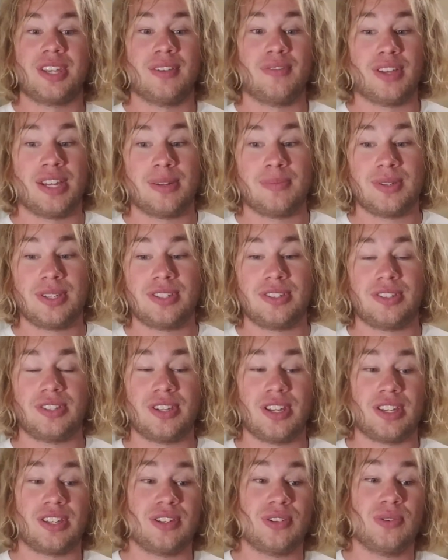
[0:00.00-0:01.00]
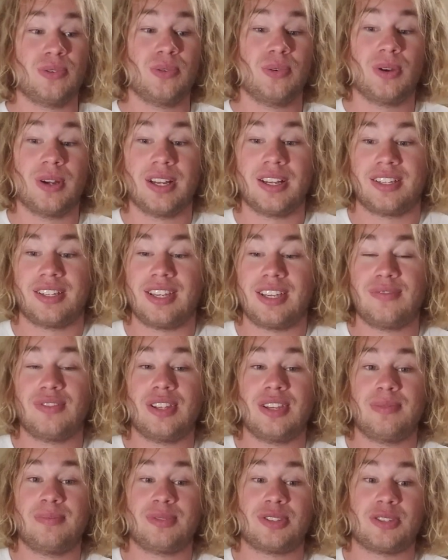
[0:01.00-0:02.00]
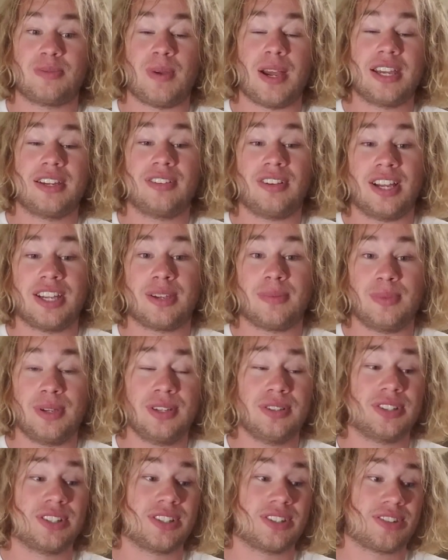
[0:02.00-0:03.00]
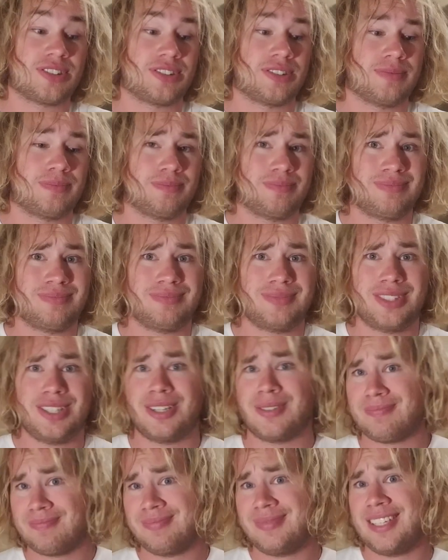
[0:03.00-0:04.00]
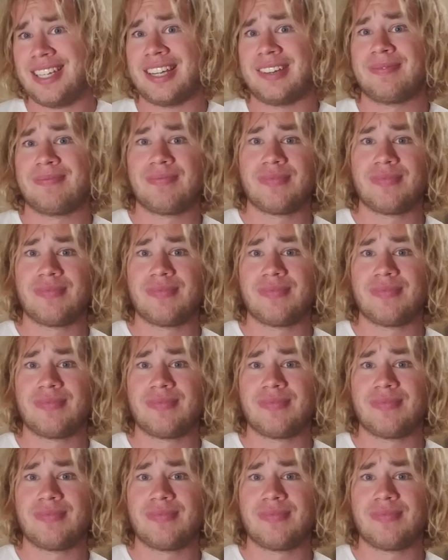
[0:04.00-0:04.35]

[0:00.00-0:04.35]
enemies you give them smite-like abilities. So yeah,